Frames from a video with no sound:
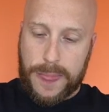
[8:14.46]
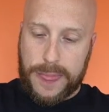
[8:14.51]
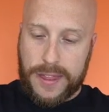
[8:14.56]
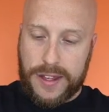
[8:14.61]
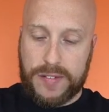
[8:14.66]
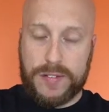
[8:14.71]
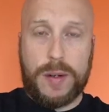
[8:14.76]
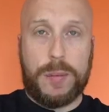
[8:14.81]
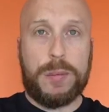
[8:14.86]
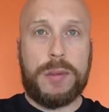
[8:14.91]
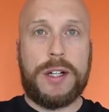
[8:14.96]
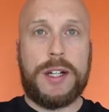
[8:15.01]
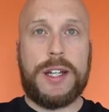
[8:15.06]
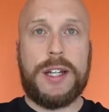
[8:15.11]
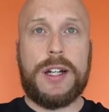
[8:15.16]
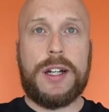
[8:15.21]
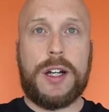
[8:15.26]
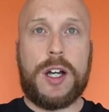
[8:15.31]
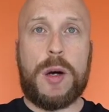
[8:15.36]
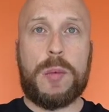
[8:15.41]
if I'm gonna
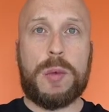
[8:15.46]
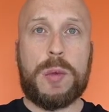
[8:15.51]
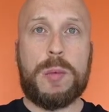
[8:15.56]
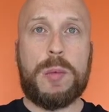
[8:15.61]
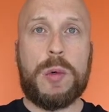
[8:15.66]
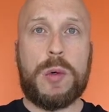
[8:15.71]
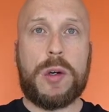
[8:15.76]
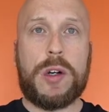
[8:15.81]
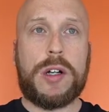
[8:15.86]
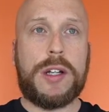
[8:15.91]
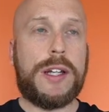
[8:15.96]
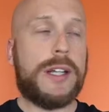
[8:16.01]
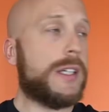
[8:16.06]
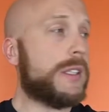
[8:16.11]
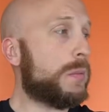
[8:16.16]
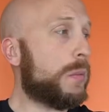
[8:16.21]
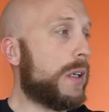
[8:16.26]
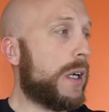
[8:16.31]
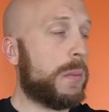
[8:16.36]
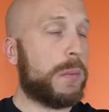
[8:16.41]
get a couple more of
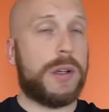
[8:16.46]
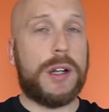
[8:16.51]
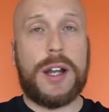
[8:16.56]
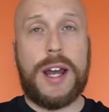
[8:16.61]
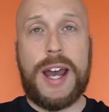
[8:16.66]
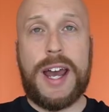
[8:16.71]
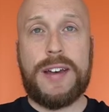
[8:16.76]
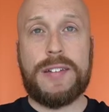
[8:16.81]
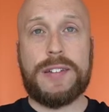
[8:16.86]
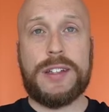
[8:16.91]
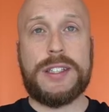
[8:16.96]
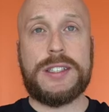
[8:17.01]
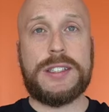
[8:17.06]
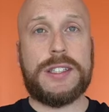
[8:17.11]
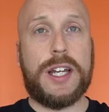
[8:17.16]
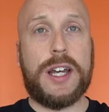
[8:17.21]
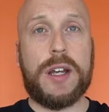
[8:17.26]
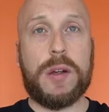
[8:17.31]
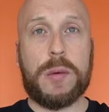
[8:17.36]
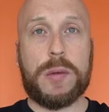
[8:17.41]
these, but I'm gonna have to
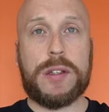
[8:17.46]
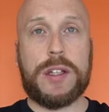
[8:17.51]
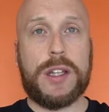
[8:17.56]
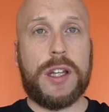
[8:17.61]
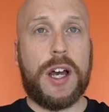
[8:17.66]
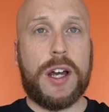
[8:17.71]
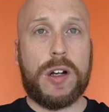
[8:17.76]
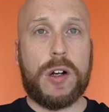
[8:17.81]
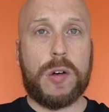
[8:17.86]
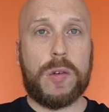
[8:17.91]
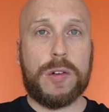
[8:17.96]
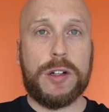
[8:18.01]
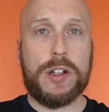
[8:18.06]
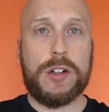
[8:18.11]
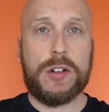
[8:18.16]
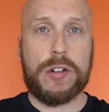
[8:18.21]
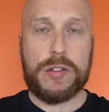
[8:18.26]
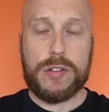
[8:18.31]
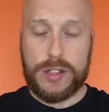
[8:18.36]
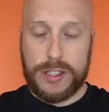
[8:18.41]
stay with a lighter
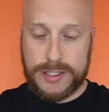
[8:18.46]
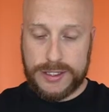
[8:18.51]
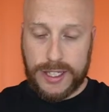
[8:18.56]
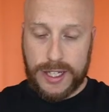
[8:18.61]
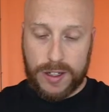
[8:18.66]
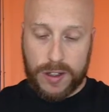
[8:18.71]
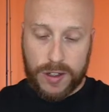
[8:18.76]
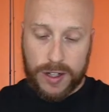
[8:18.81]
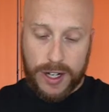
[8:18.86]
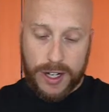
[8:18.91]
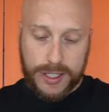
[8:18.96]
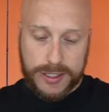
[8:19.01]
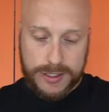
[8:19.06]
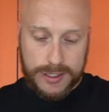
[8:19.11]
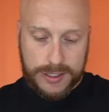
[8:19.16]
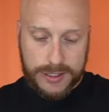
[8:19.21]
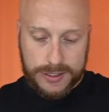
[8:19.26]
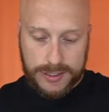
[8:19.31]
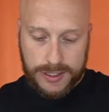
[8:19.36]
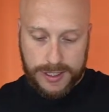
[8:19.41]
reel for these
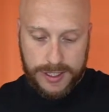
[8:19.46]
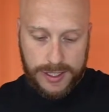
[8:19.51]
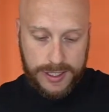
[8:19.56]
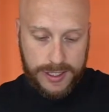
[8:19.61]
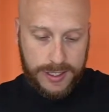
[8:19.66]
NRXs.